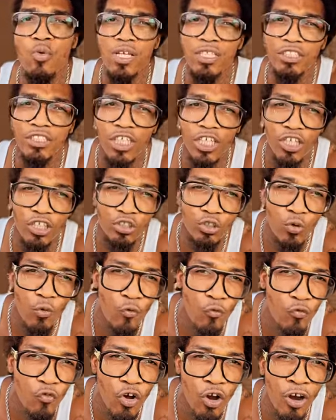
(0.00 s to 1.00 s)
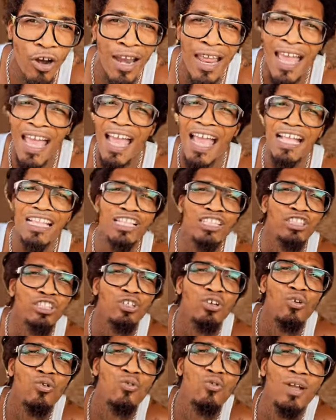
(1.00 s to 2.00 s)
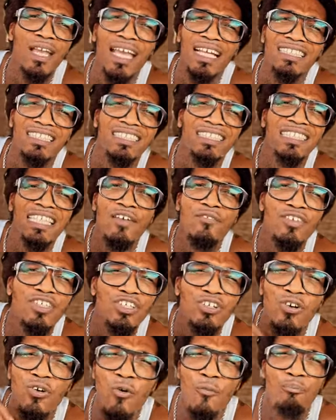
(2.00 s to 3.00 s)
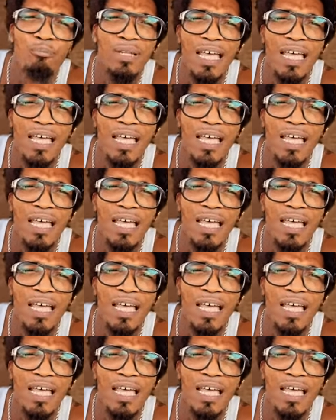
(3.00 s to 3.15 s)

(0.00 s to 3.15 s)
hit her with a machete damn, my nigga.